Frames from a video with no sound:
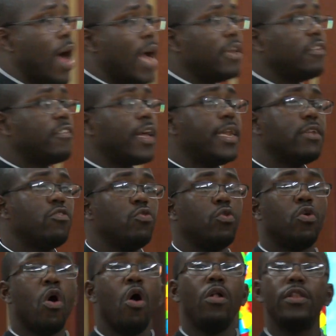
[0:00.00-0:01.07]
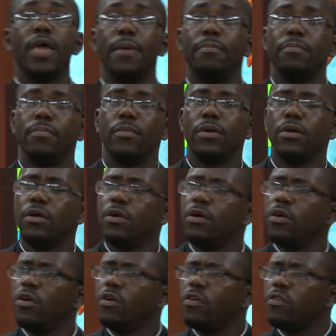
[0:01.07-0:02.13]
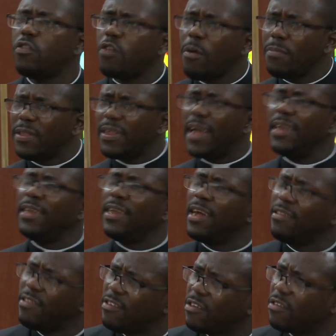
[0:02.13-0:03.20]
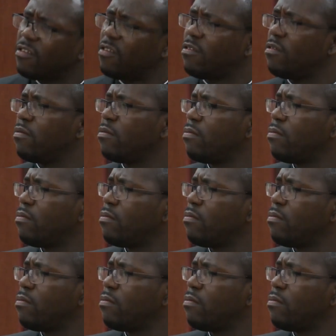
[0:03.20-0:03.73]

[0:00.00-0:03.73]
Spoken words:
I decided to call them some tendencies